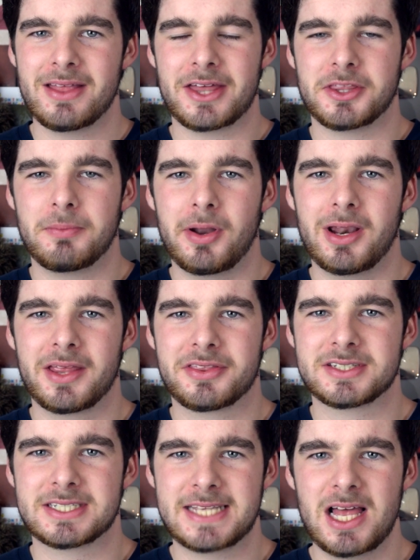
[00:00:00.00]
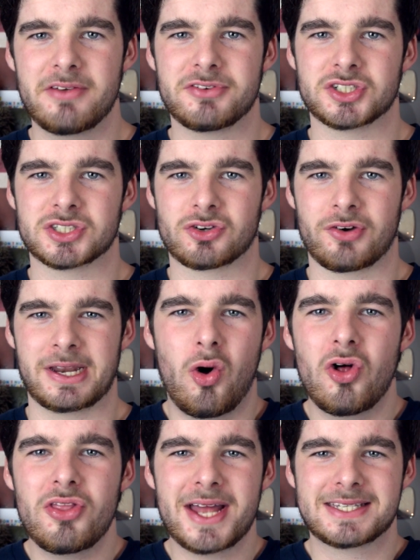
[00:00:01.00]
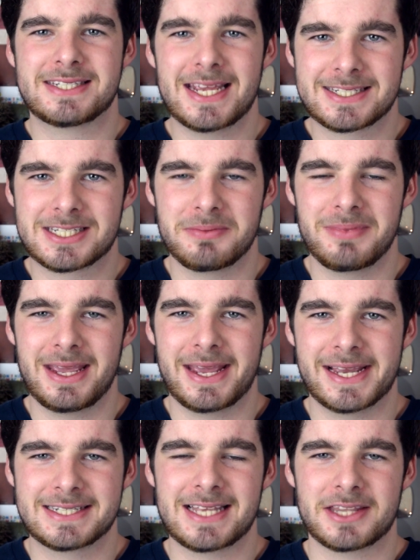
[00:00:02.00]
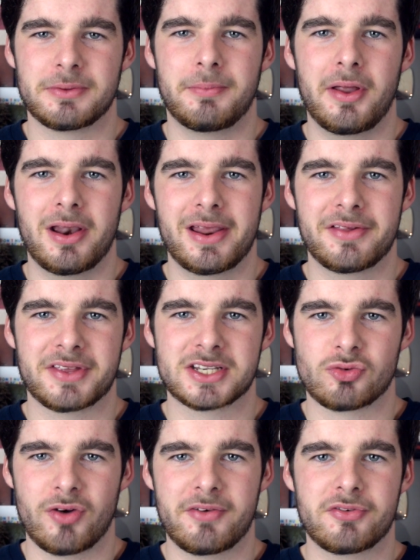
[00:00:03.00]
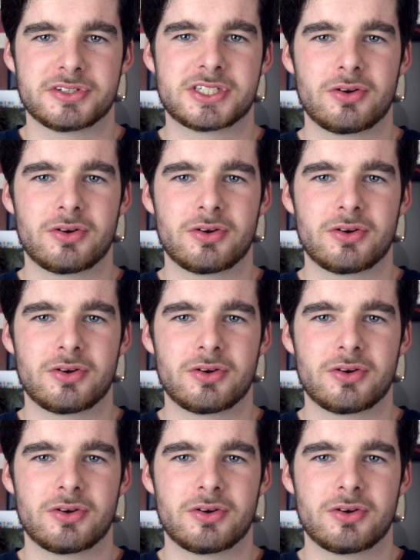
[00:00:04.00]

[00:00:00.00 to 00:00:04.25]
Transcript: that the monolith is a television screen? All that says to me is that the monolith is referenced